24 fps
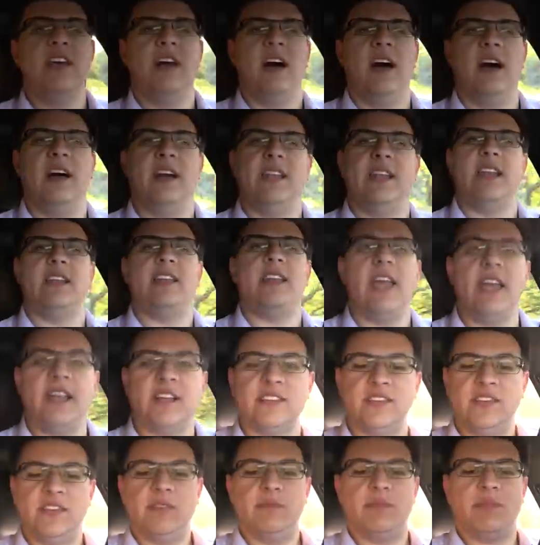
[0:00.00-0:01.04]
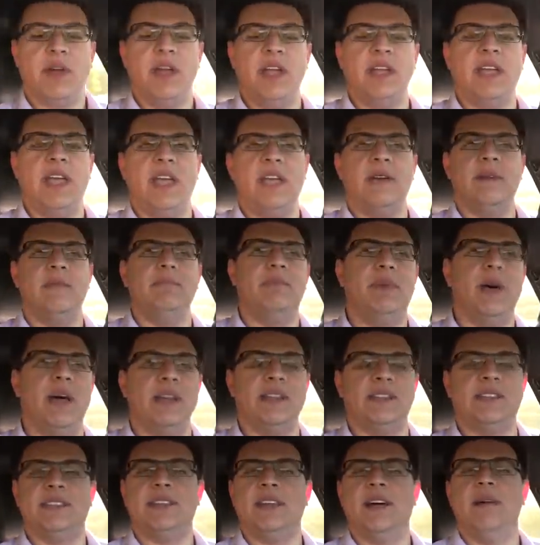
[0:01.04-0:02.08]
Uh, it had excellent braking,
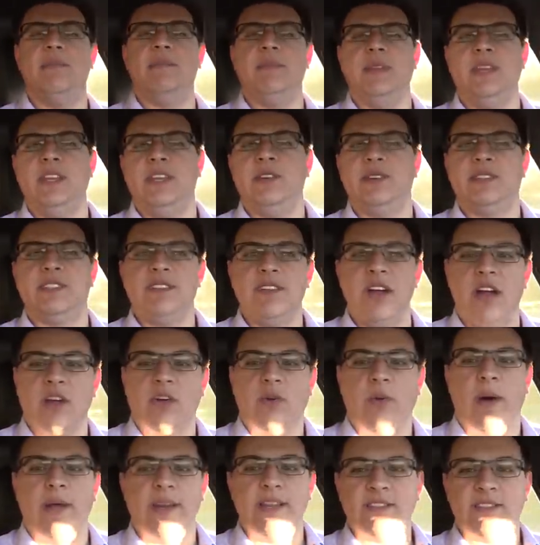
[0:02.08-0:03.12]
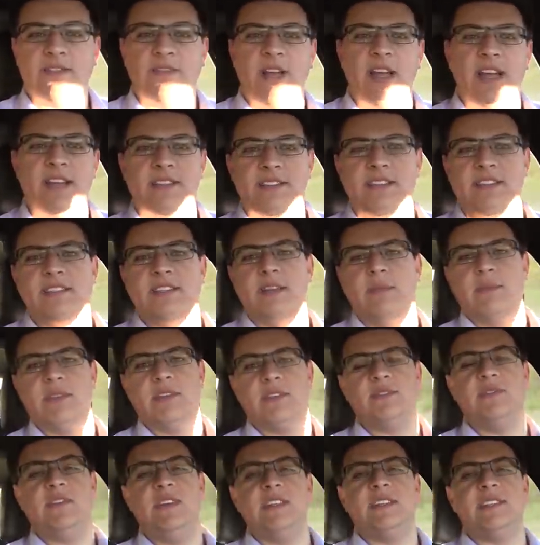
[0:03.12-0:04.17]
but um, you know, it's not quite as fast as some of
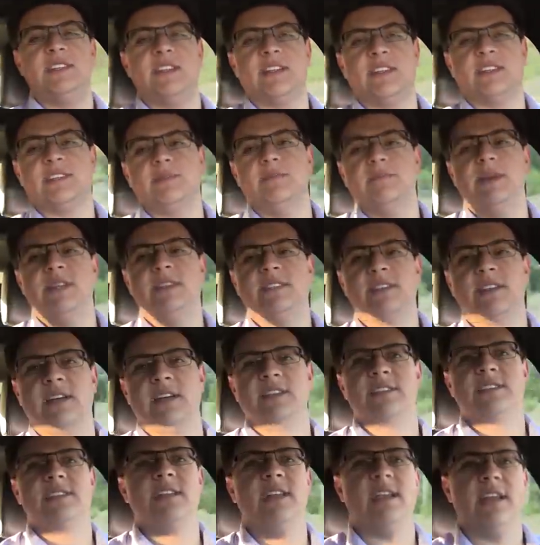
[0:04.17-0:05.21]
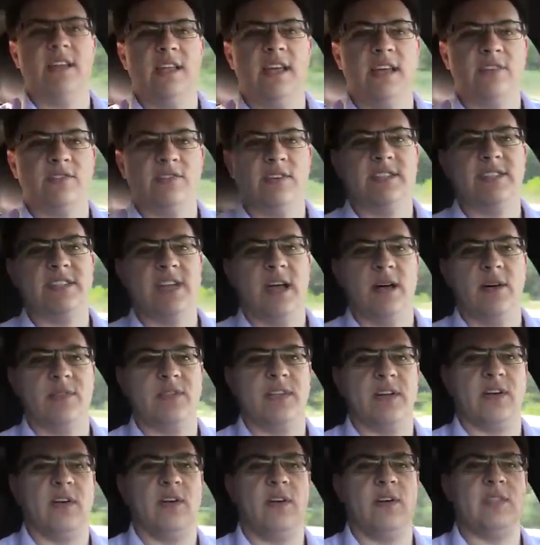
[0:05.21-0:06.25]
those V six midsize sedan entries out
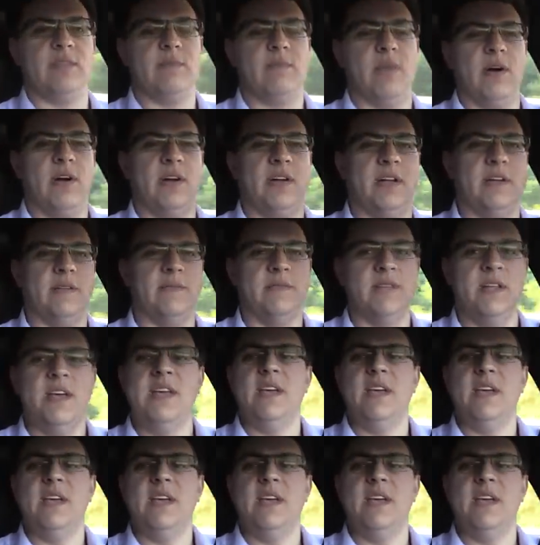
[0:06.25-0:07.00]
there on the market.